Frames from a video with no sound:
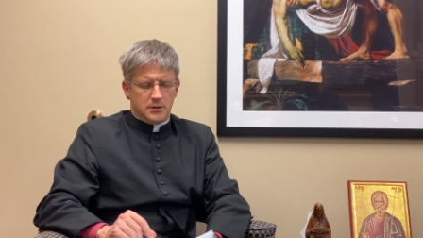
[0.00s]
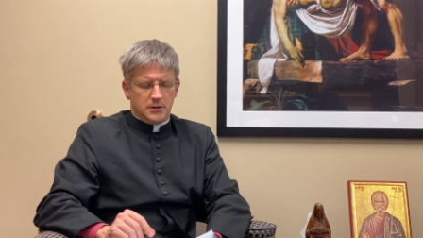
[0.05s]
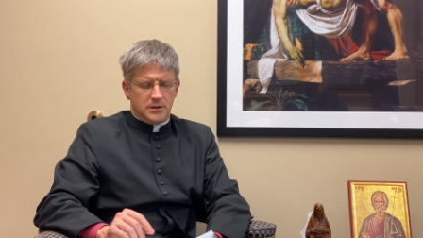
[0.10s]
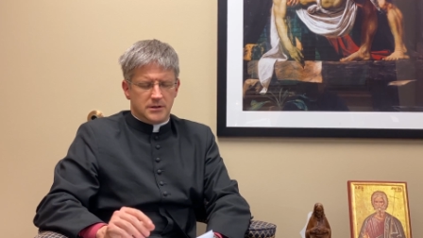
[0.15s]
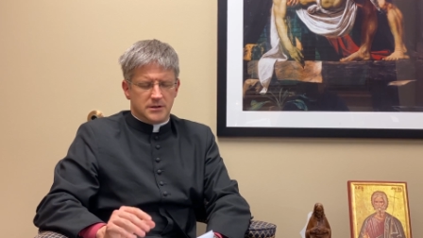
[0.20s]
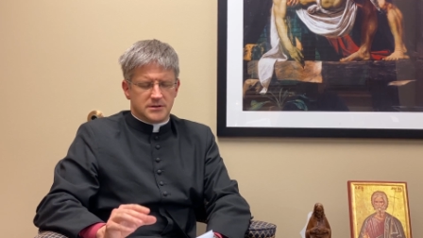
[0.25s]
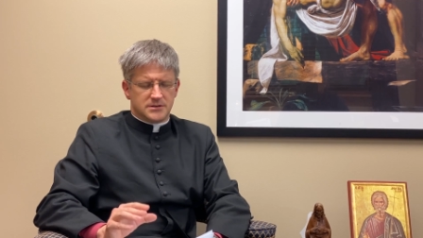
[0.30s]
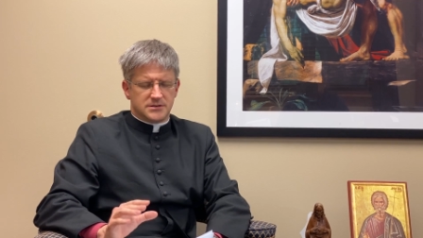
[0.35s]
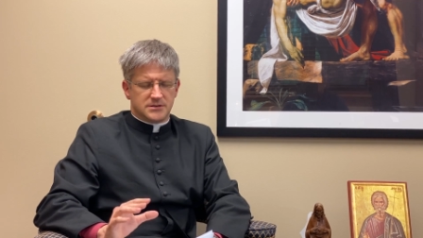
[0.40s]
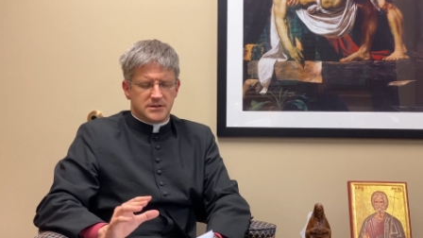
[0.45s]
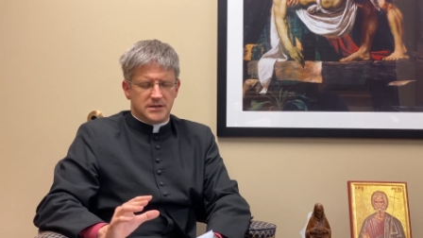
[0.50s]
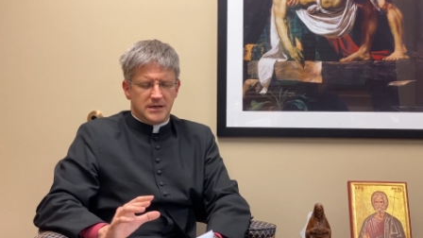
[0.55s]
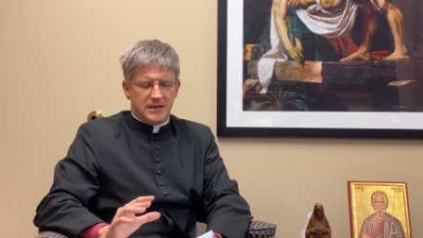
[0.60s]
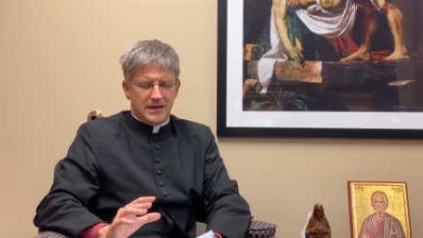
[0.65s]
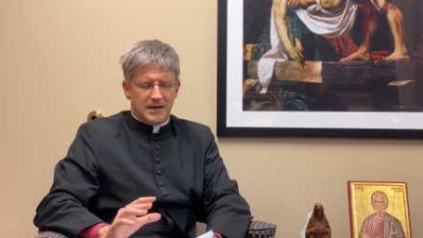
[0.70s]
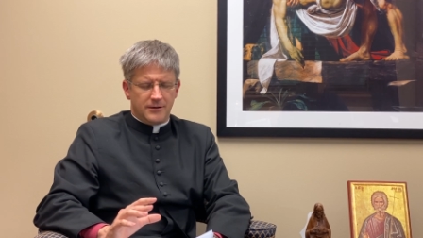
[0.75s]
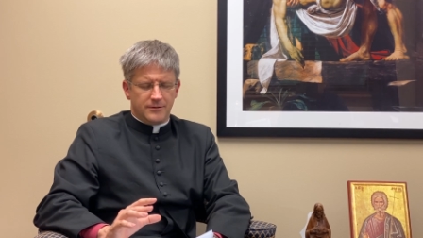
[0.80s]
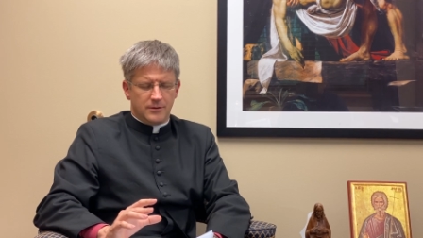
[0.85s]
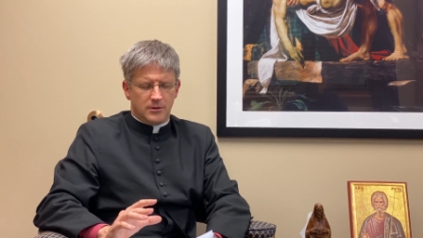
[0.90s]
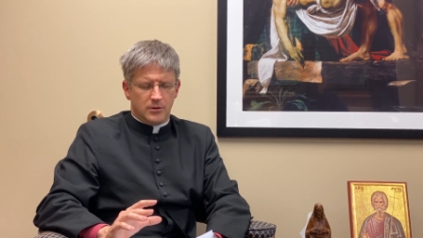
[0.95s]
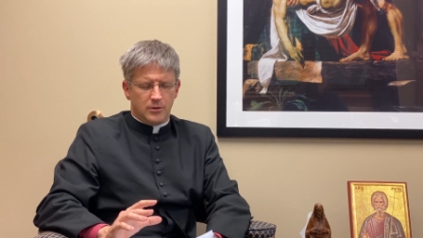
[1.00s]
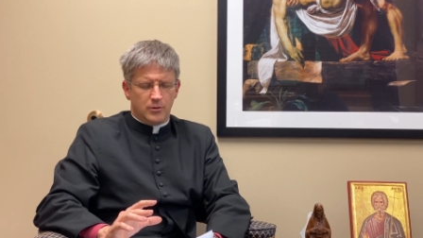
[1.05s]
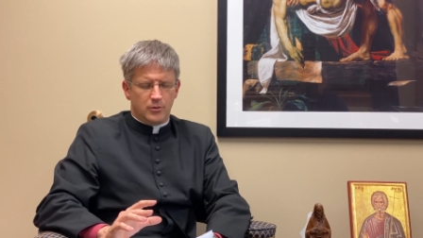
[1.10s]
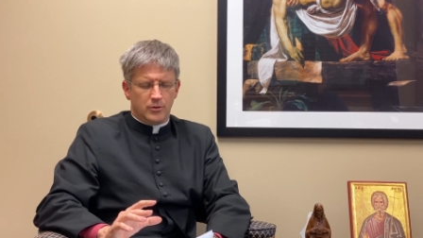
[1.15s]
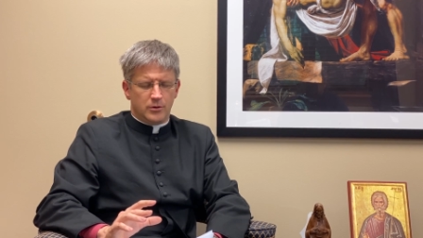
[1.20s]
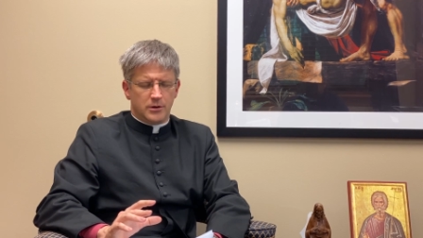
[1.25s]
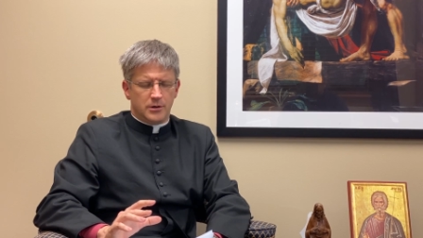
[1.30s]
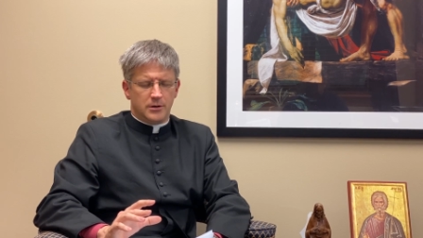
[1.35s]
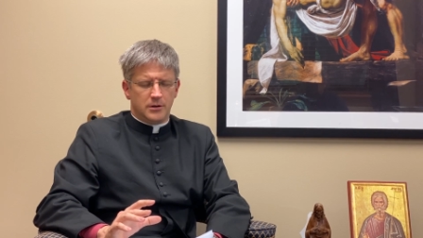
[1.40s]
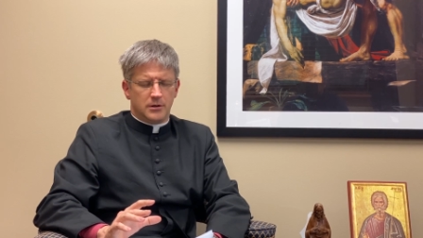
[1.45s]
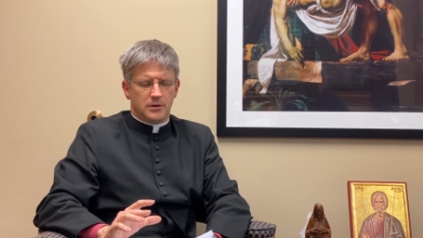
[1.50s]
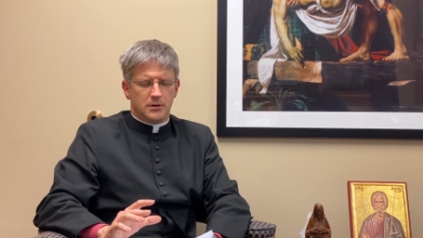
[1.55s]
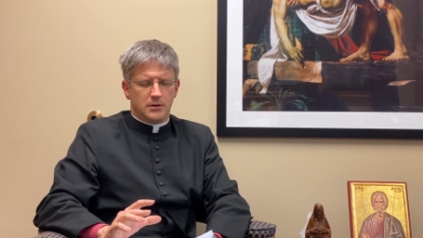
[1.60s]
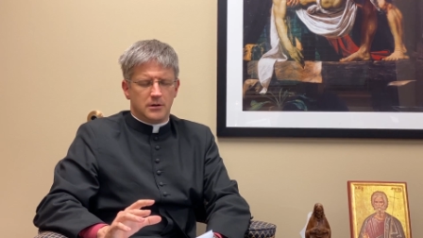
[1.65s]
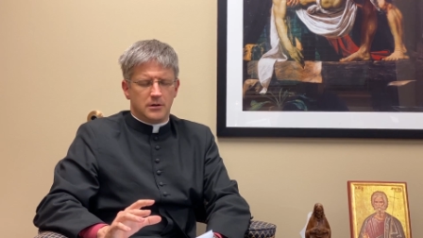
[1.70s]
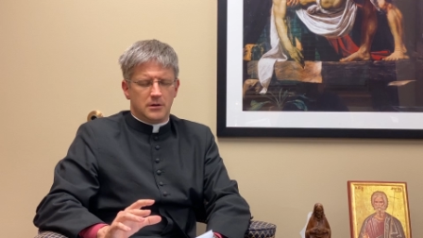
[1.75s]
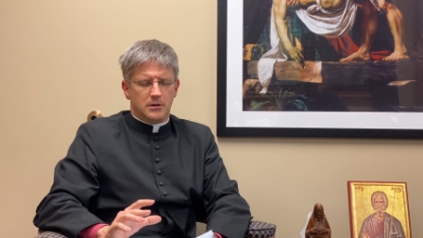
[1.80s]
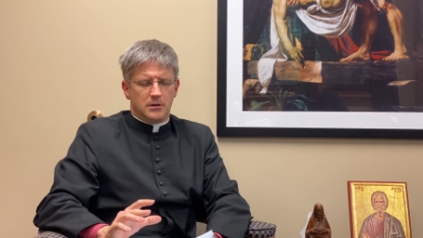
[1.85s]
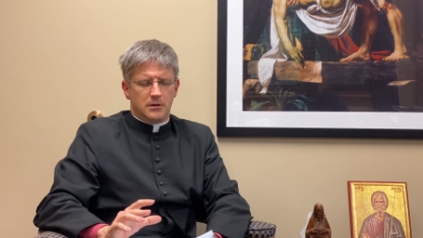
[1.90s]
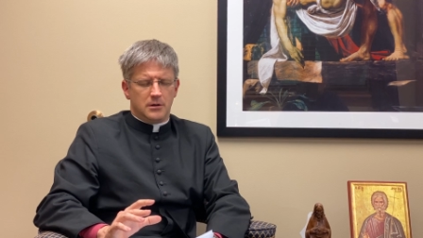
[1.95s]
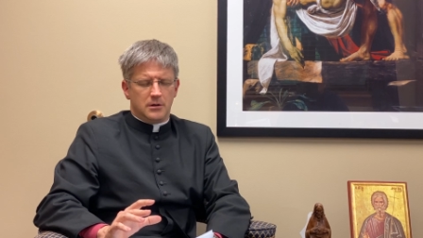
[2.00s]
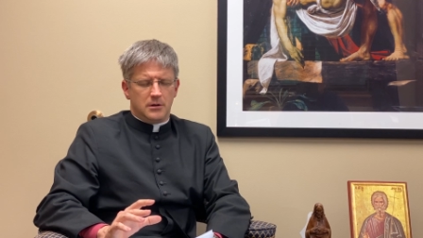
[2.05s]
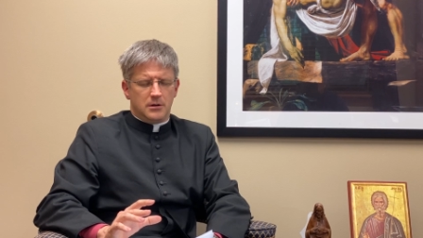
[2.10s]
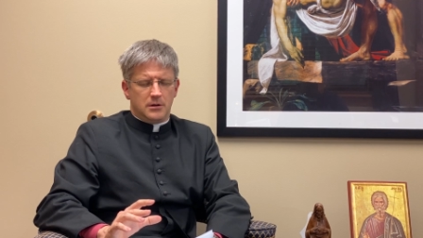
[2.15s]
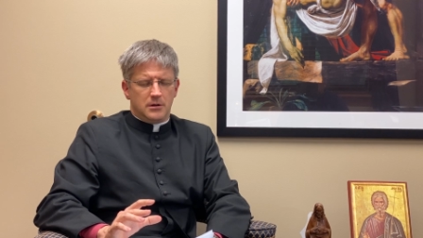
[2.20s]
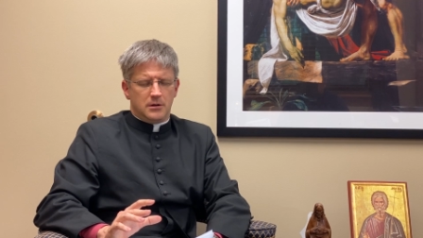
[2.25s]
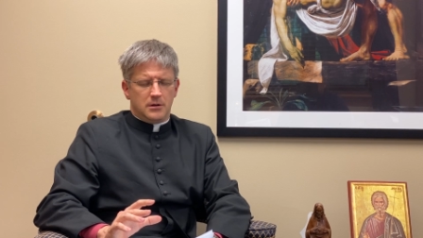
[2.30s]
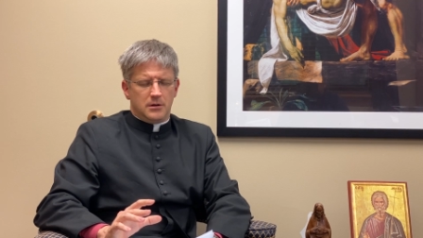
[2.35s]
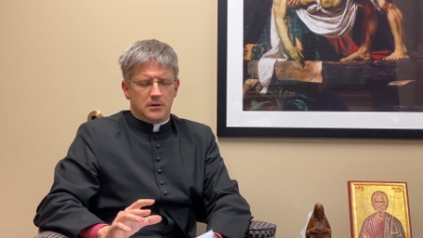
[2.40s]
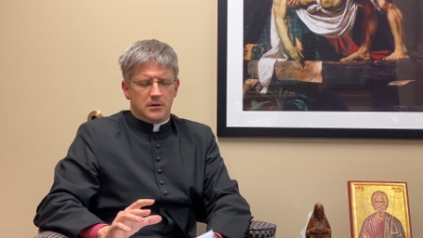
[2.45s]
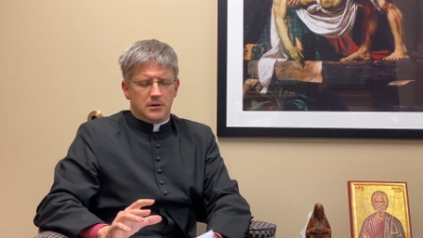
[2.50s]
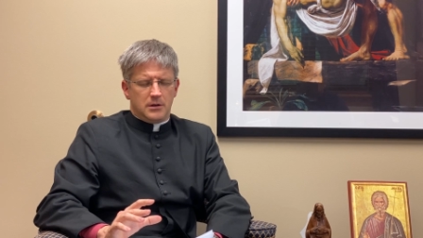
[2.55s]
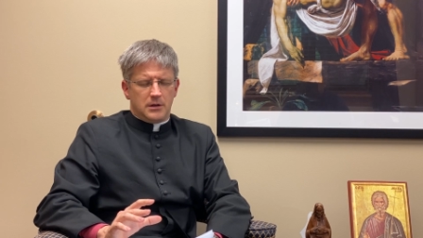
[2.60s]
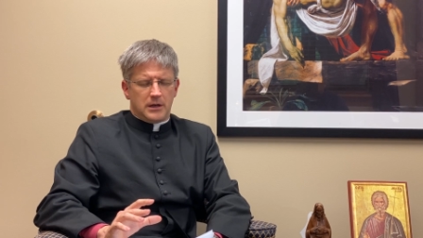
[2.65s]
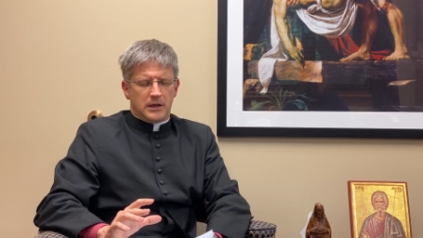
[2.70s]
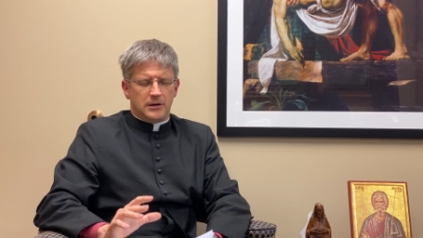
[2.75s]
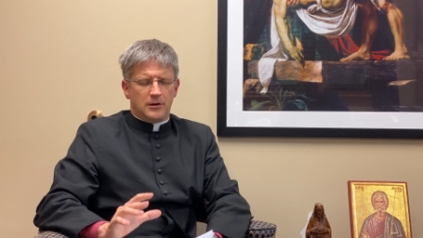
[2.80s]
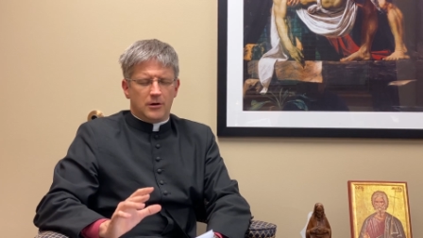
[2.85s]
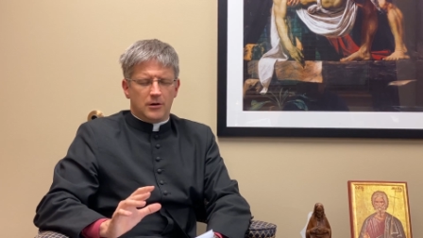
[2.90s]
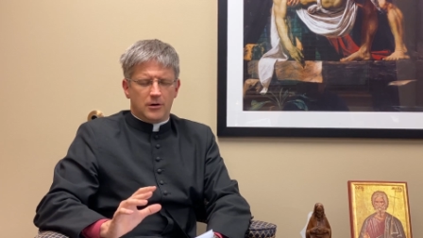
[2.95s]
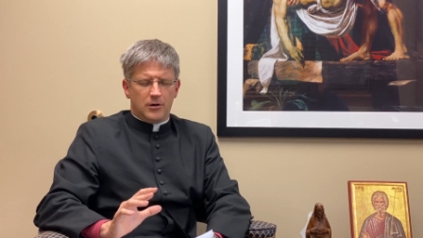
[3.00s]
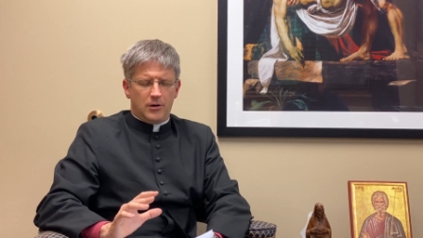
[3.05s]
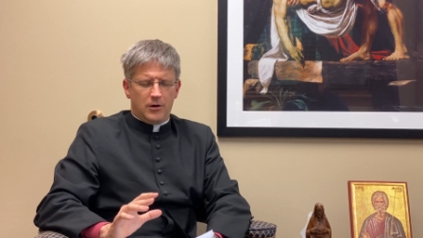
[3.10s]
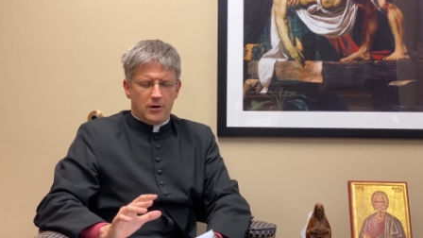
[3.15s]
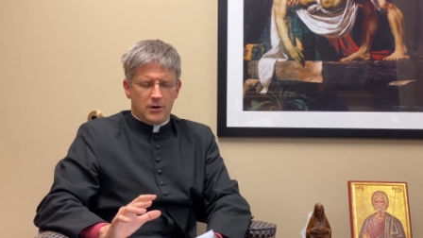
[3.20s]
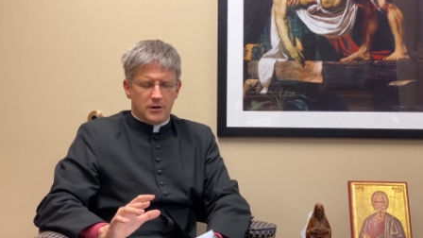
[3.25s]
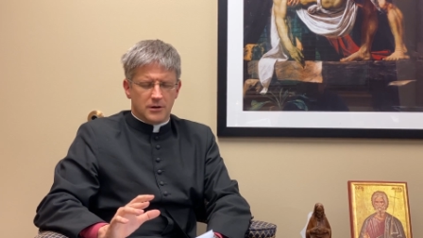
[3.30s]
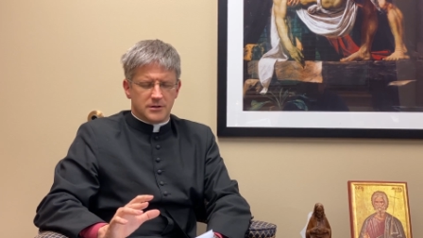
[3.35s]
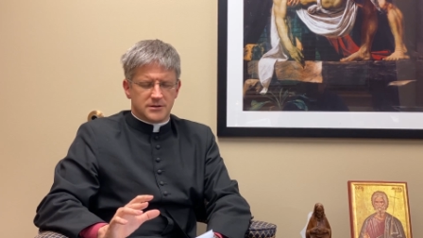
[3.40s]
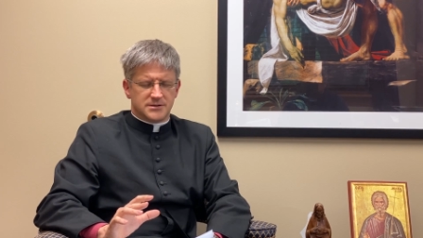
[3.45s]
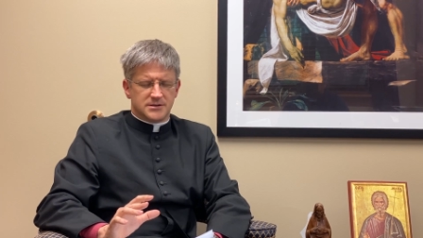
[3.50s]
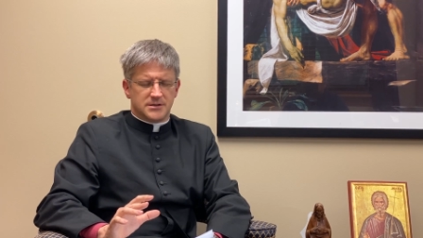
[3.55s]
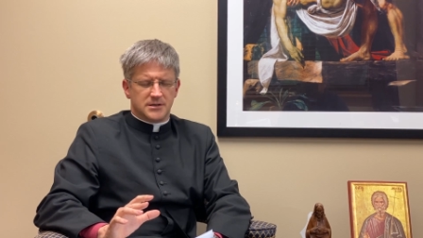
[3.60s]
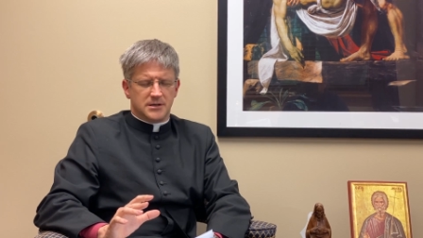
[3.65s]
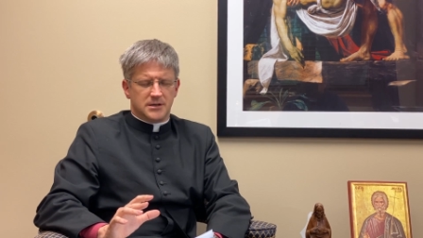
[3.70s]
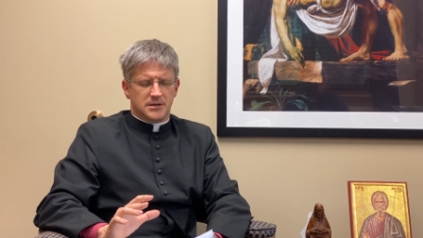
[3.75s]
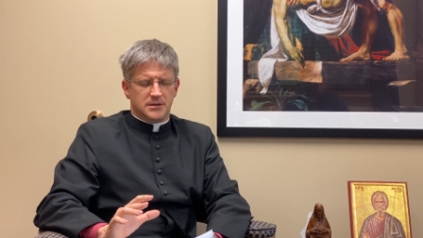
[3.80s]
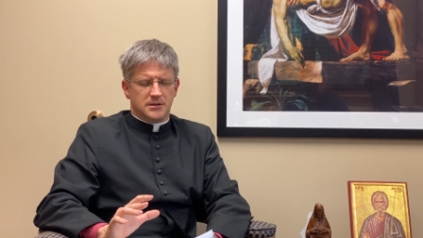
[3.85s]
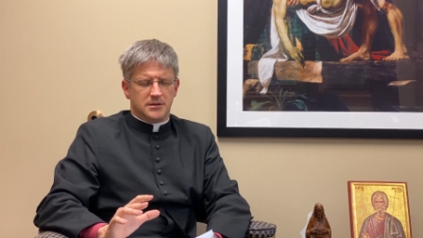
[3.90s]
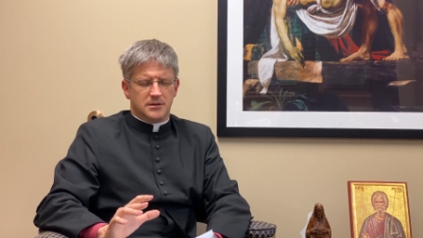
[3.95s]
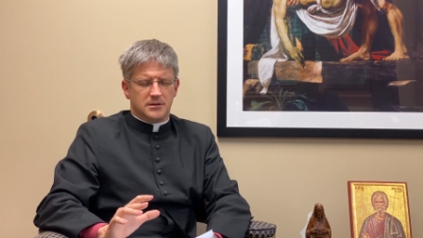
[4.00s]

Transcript: Let us see how the Lord and our hearts then